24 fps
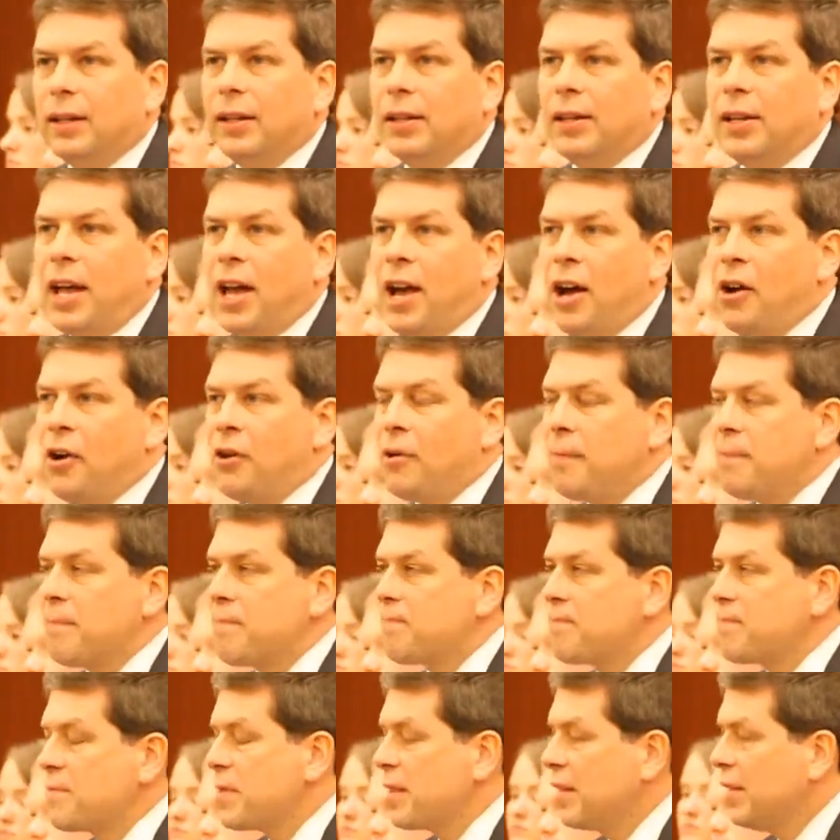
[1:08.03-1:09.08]

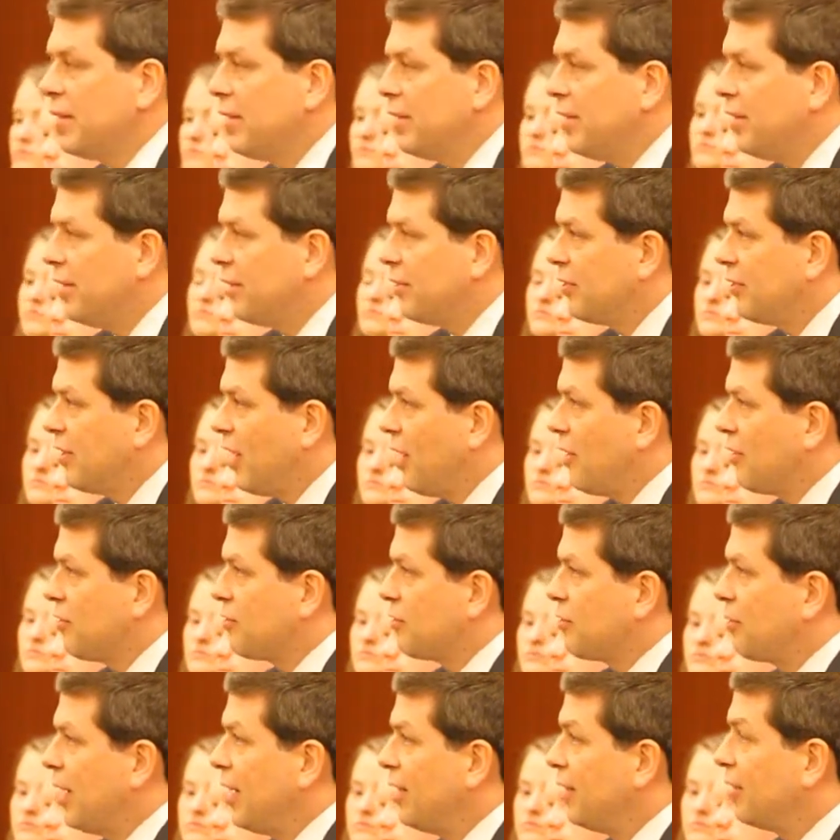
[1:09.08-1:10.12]
Now, it
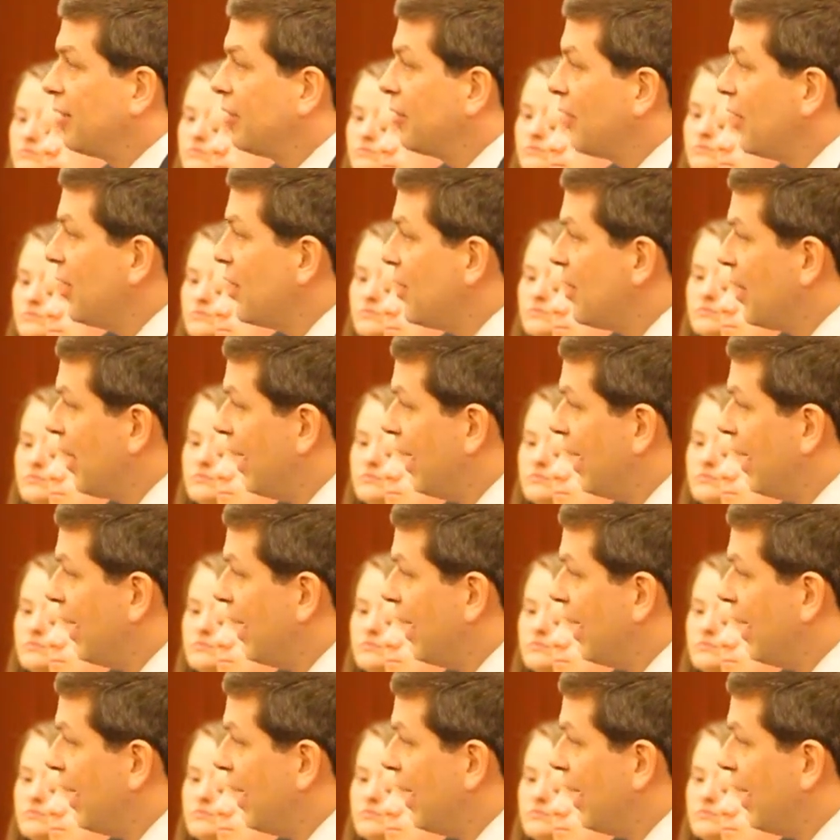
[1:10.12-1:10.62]
sounds great to say